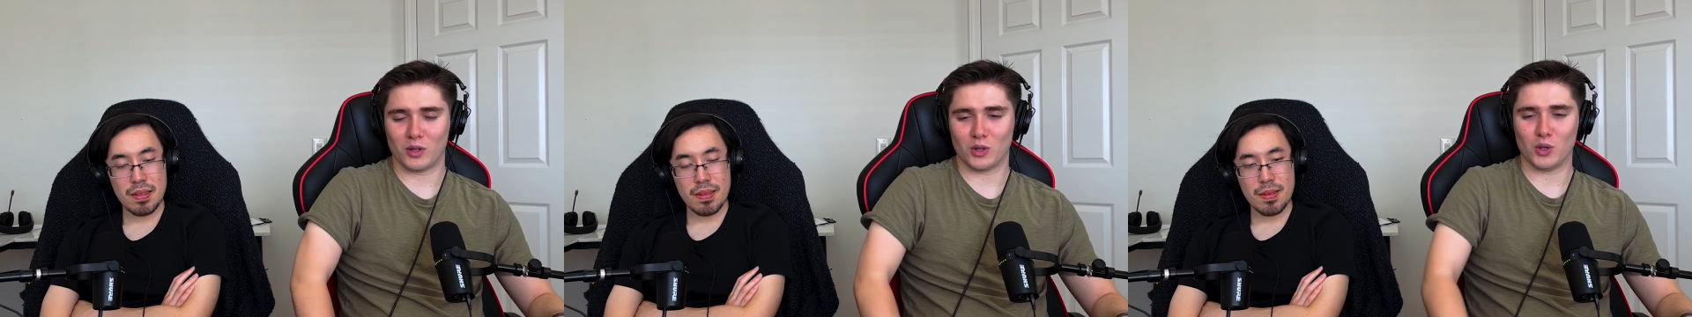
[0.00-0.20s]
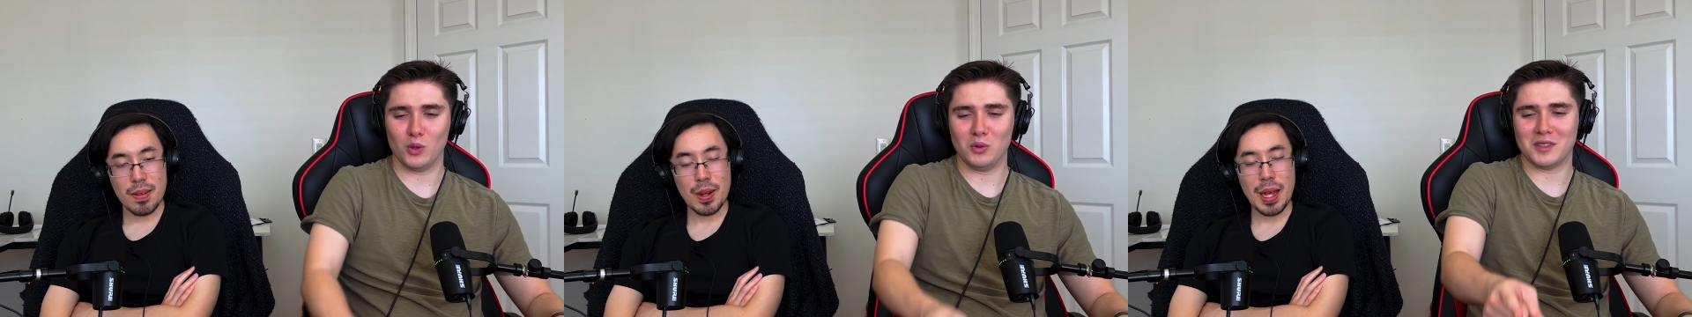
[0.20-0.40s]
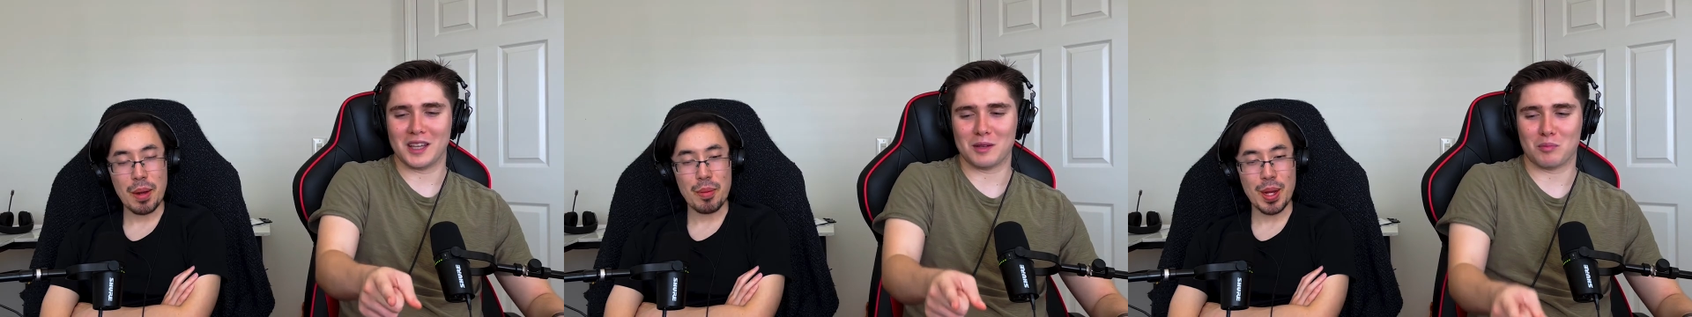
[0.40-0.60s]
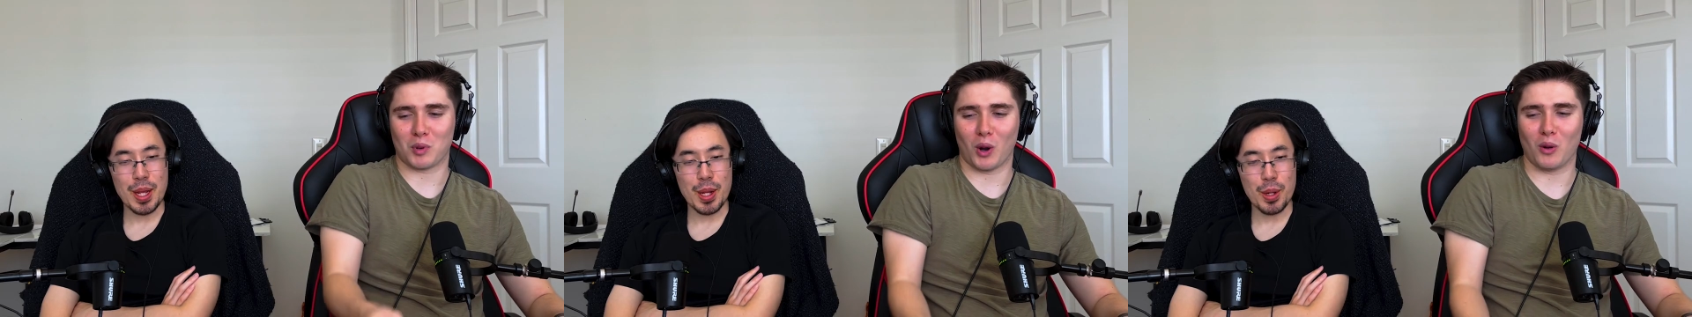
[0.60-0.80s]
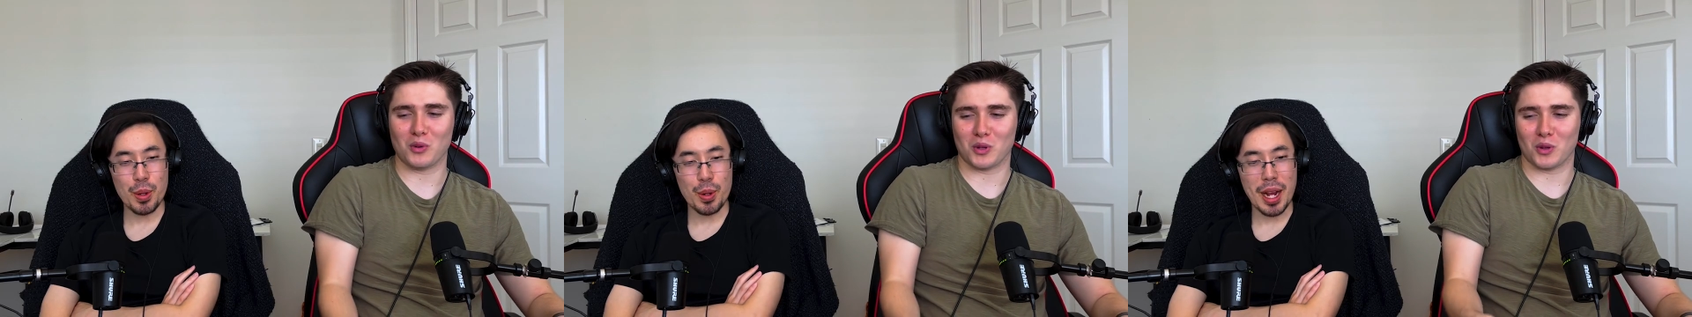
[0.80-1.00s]
Speaker 1: you okay, did, bro.
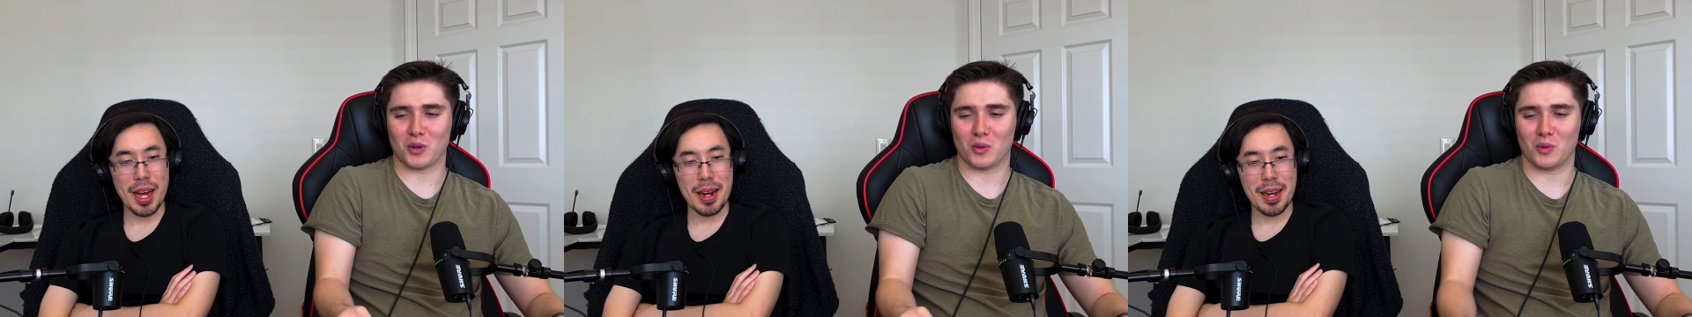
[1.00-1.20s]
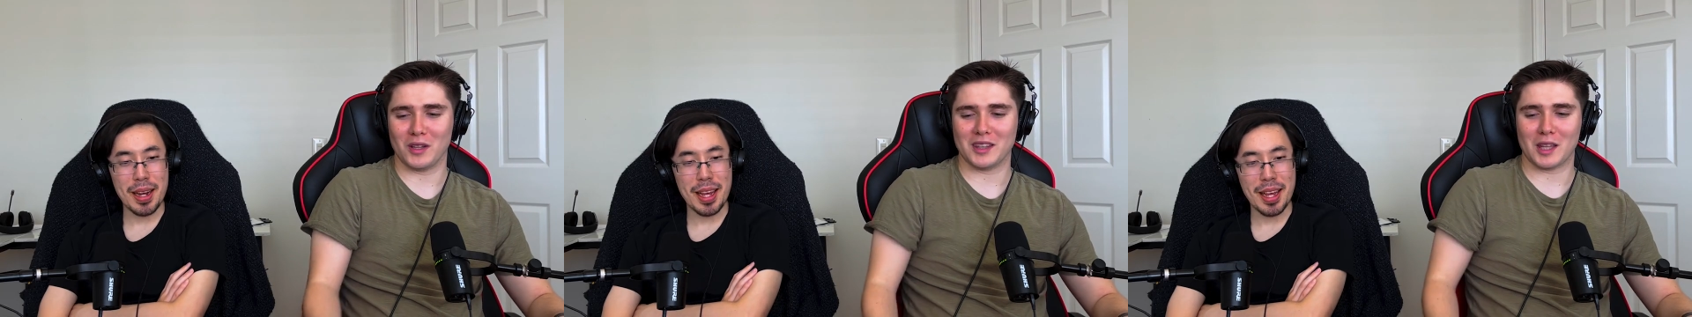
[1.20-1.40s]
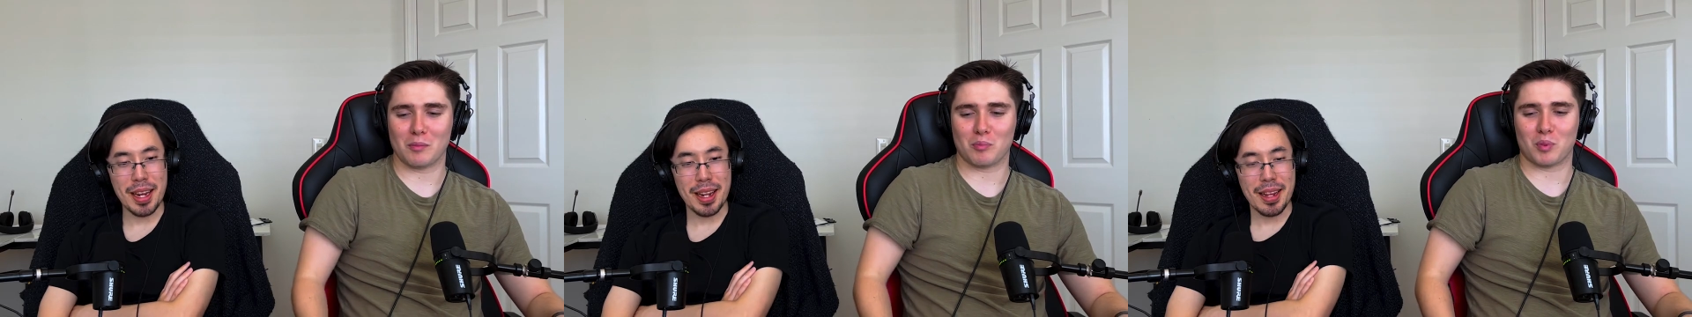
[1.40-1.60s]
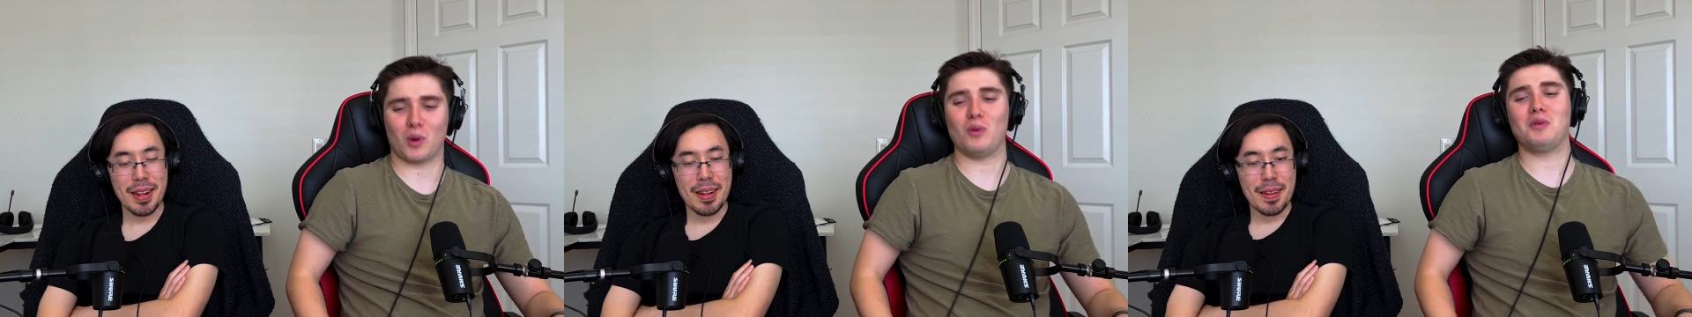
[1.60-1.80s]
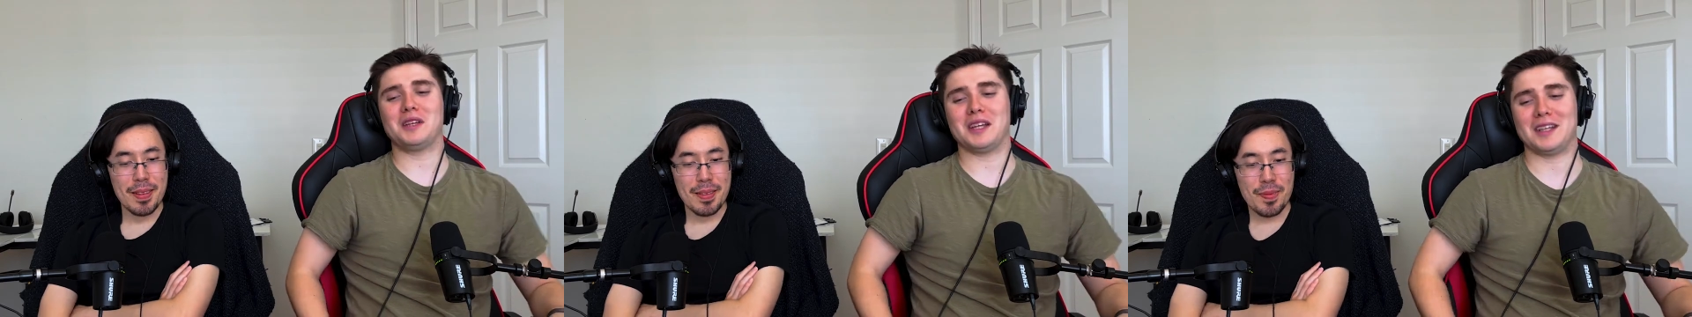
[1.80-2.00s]
You You're the one did. that
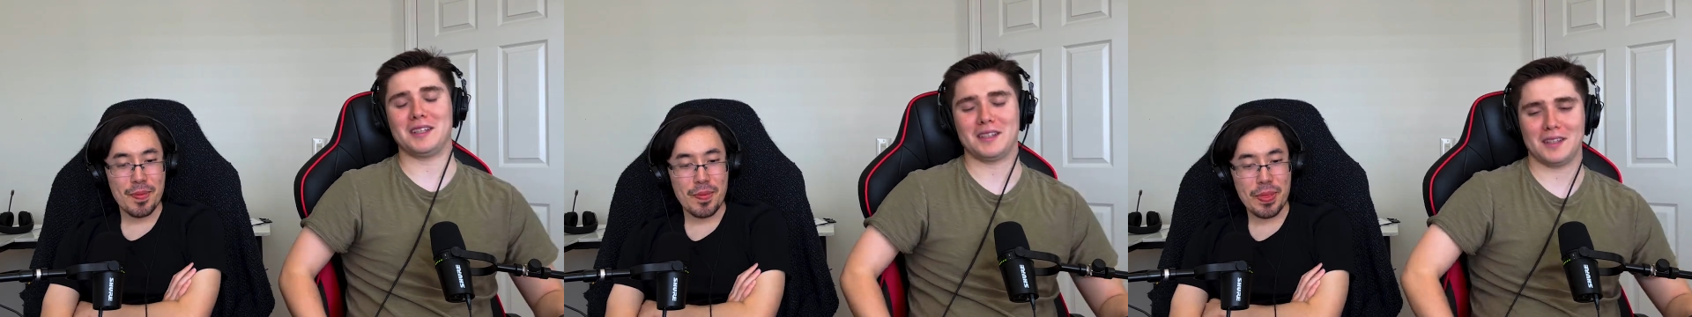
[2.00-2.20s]
broke it.